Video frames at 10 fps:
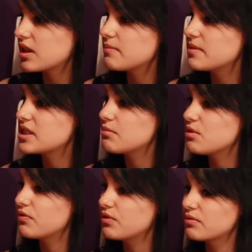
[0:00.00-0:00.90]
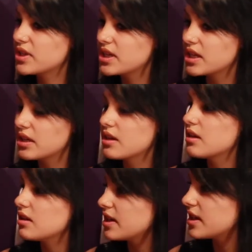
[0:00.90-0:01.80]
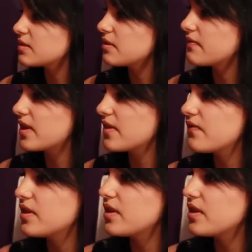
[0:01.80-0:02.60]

come and see me for a reading, yes, but if I feel